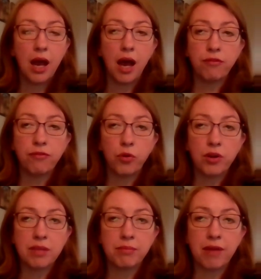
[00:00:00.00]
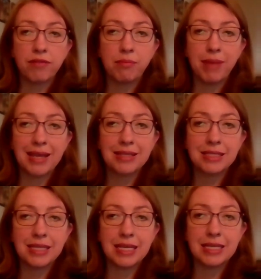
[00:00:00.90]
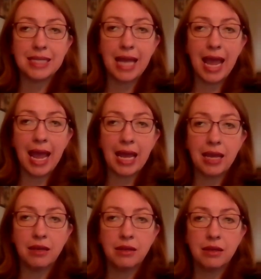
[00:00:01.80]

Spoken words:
a fourth above the bass is A,